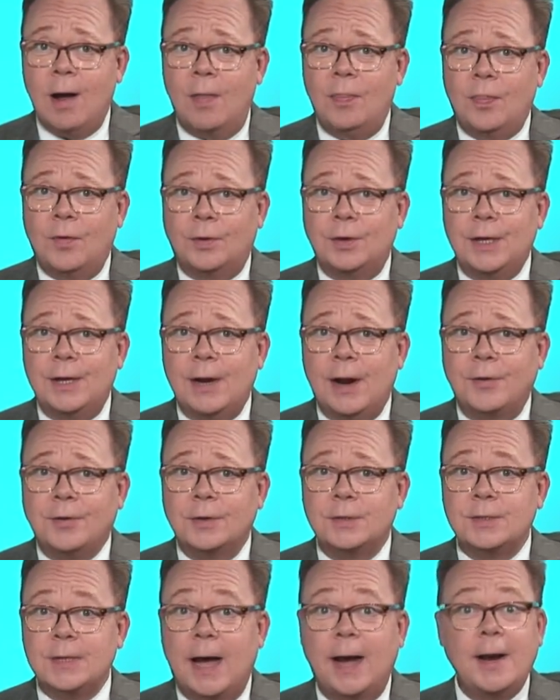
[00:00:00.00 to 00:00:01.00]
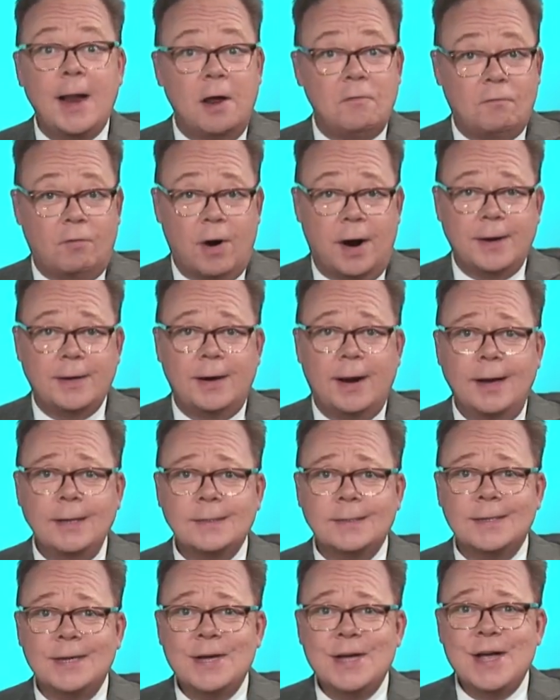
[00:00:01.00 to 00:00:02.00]
on thirteen on Your Side on Friday
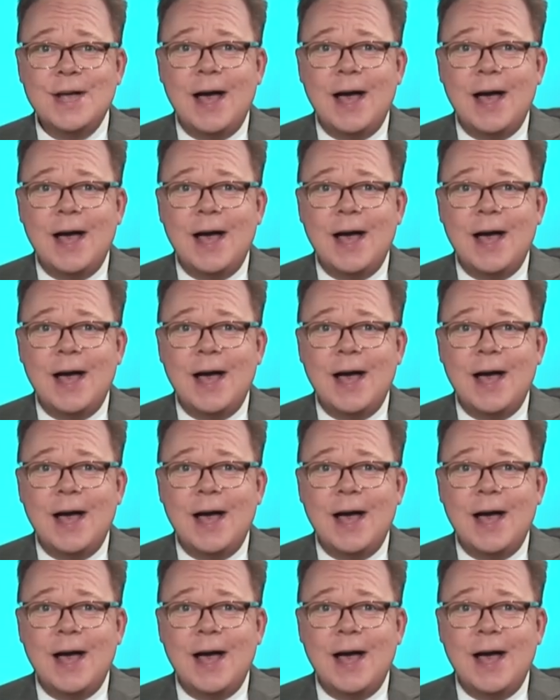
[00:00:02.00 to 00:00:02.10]
nights.